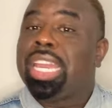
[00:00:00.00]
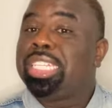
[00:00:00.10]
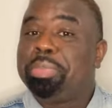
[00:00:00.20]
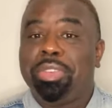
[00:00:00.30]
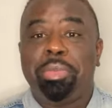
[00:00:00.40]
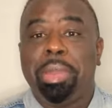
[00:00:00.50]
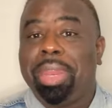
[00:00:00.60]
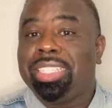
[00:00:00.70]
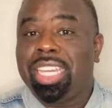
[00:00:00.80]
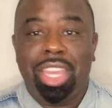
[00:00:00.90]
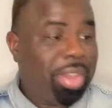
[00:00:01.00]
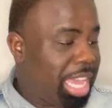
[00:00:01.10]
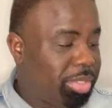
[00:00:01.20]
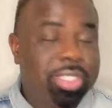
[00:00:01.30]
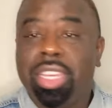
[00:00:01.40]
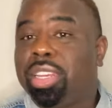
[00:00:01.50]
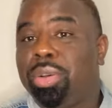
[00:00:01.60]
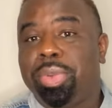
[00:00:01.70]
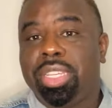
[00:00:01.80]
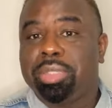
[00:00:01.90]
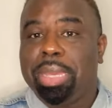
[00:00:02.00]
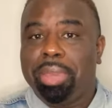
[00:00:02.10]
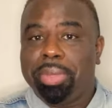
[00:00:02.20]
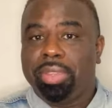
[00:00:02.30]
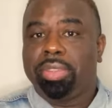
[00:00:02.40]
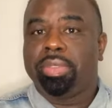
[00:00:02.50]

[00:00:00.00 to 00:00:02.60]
Because Puffy, baby, they say your ass was hell on wheels, baby.